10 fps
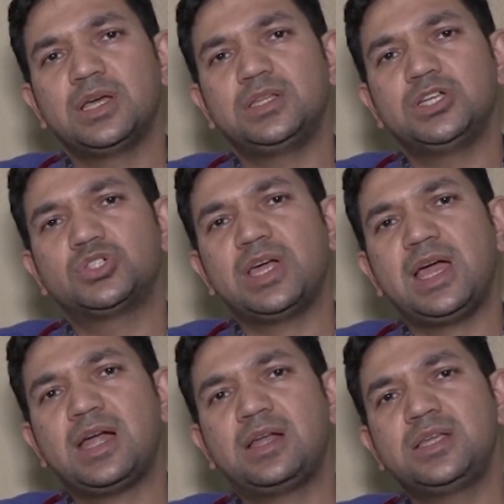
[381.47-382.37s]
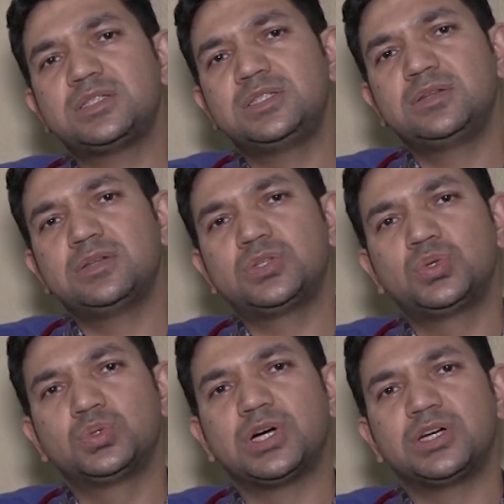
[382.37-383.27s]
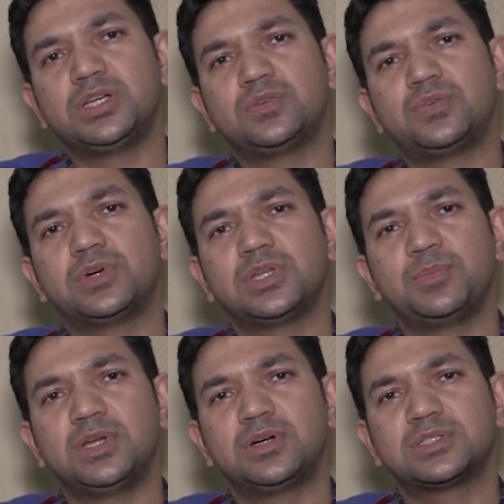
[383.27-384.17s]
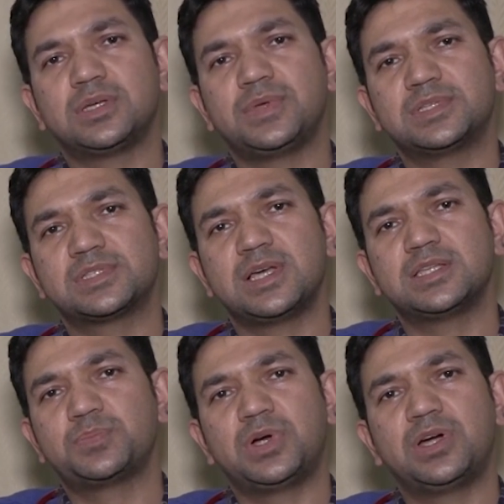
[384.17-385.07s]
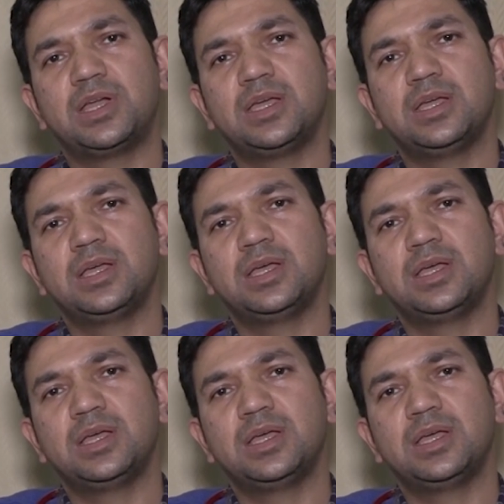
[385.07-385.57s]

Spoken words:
They should at least do 30 to 40 minutes of exercise per day.